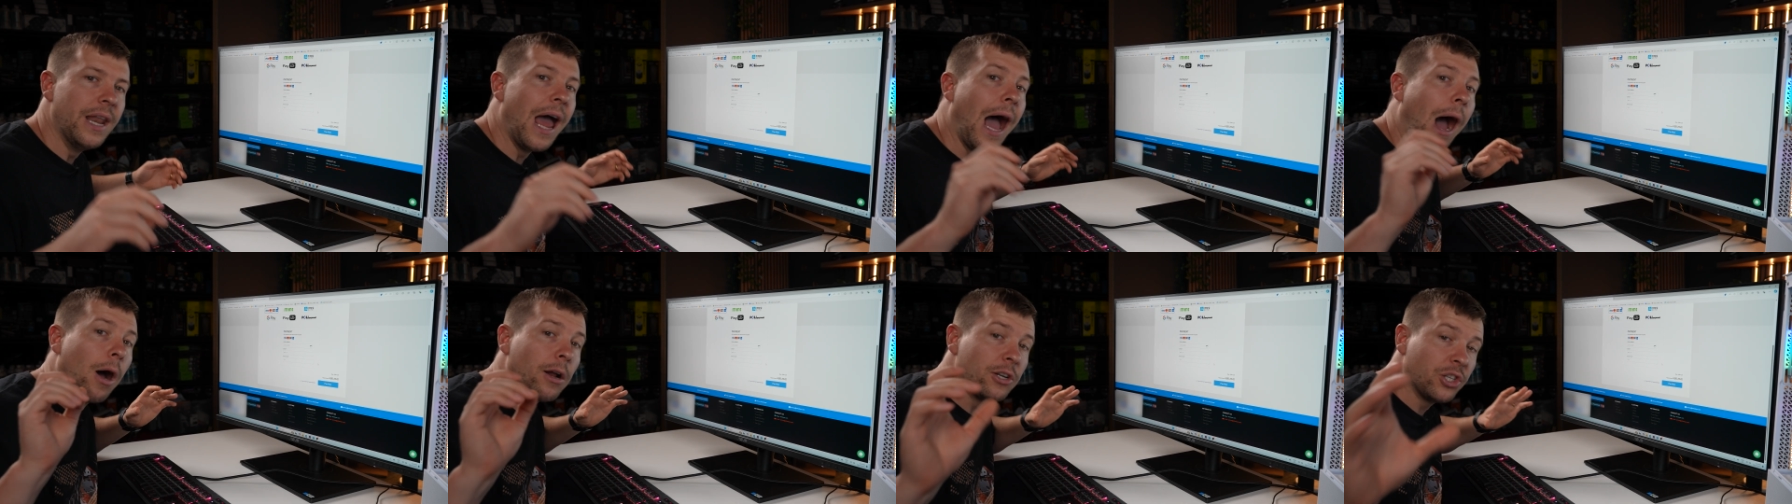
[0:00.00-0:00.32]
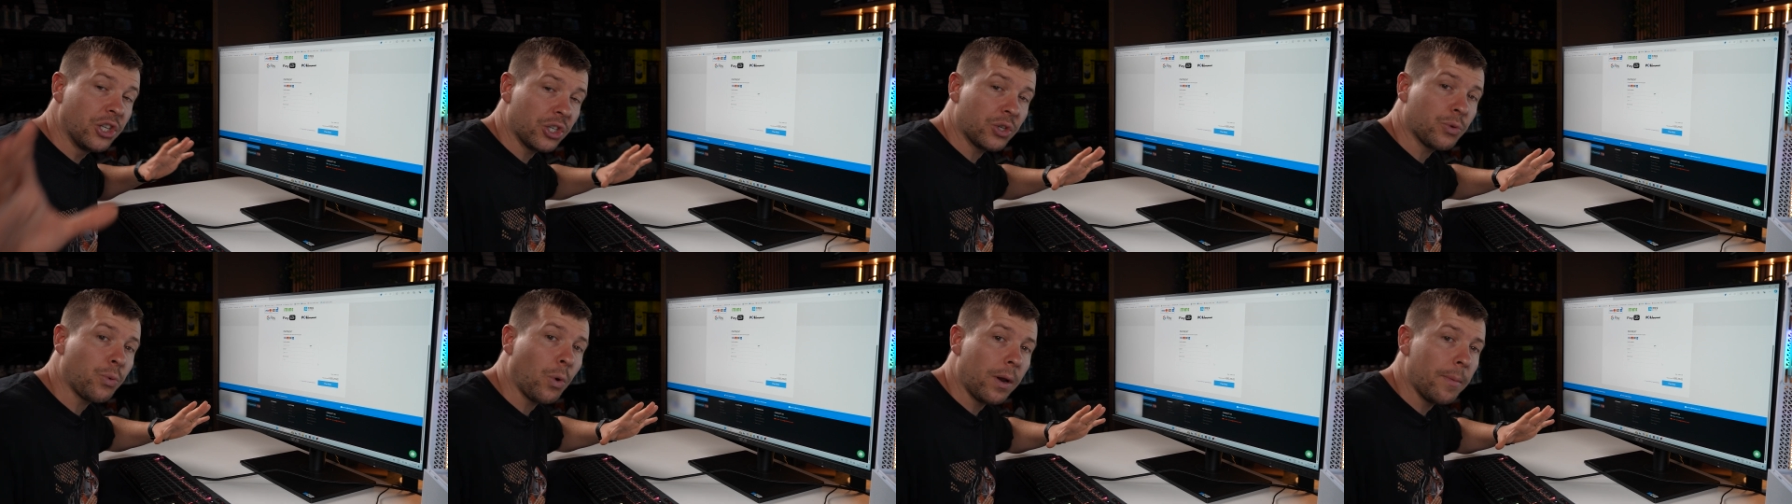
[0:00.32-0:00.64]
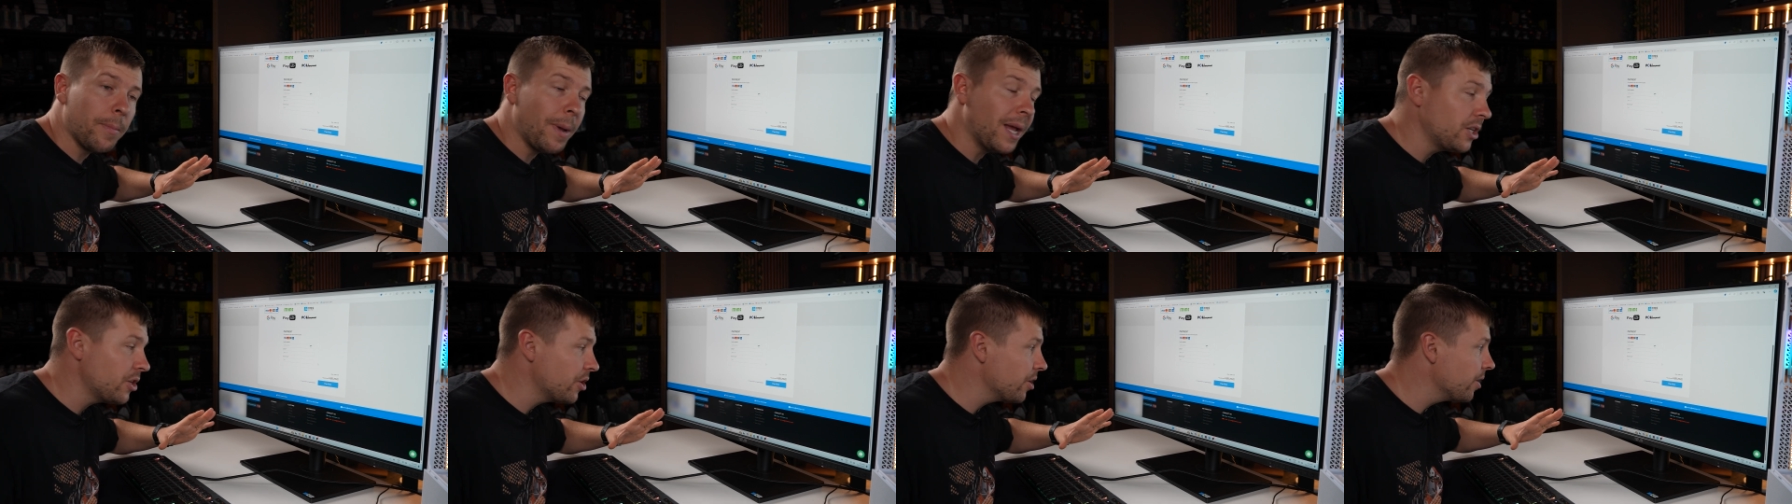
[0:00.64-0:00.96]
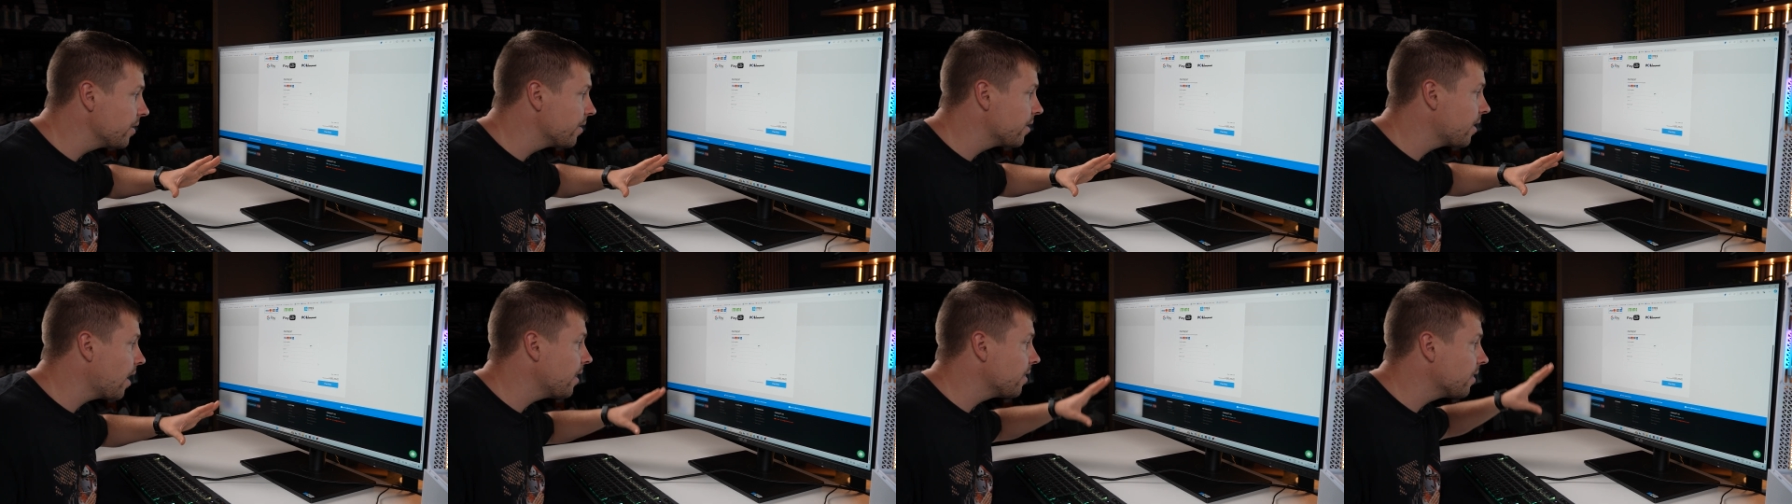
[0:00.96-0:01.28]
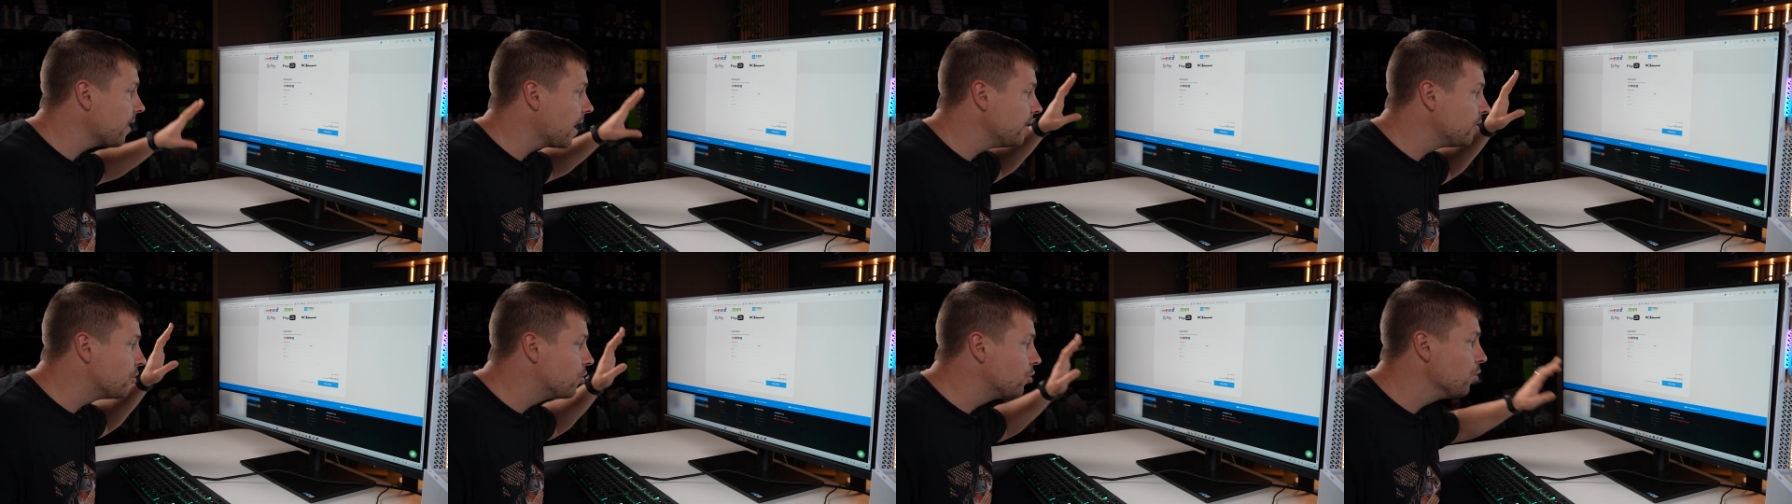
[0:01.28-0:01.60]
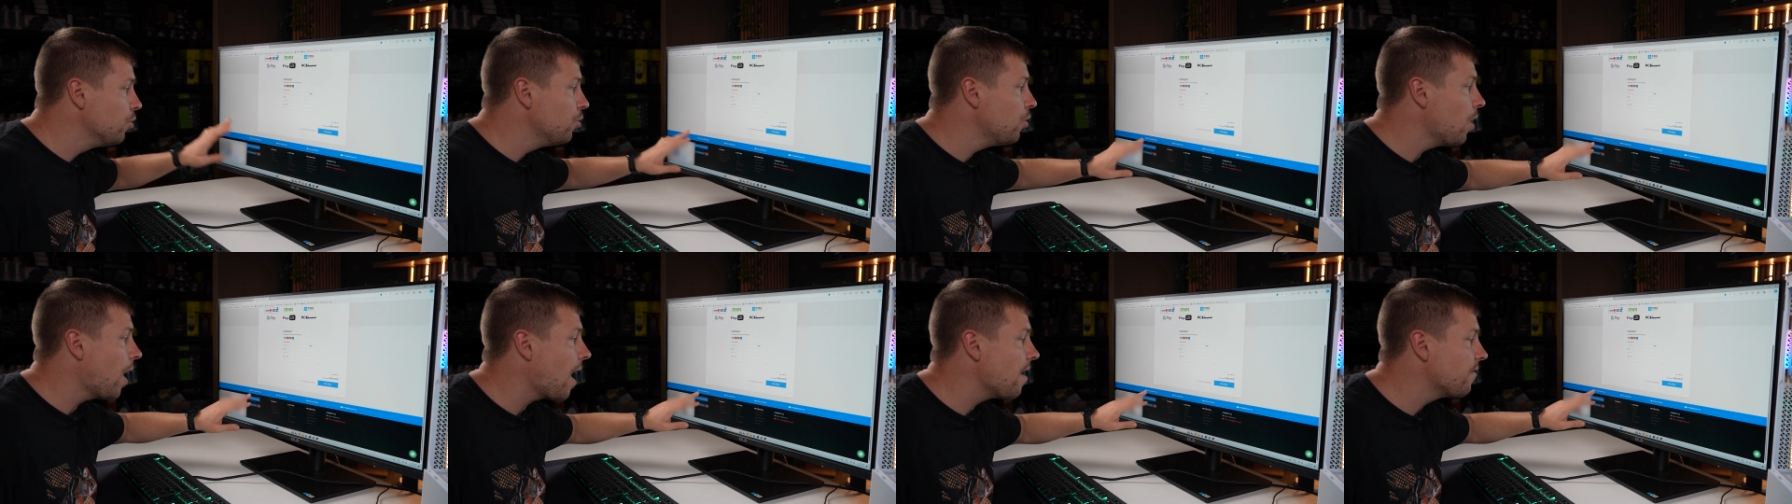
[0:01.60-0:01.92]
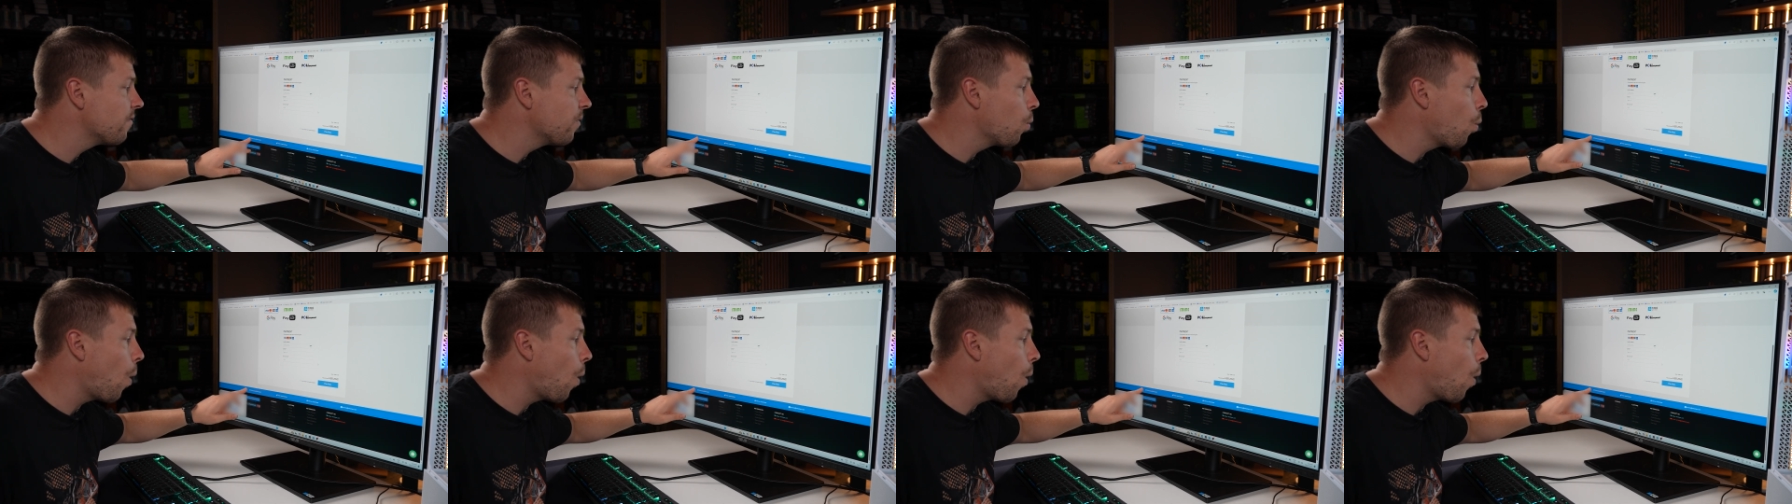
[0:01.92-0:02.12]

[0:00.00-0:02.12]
Now I just wanna mention that they do have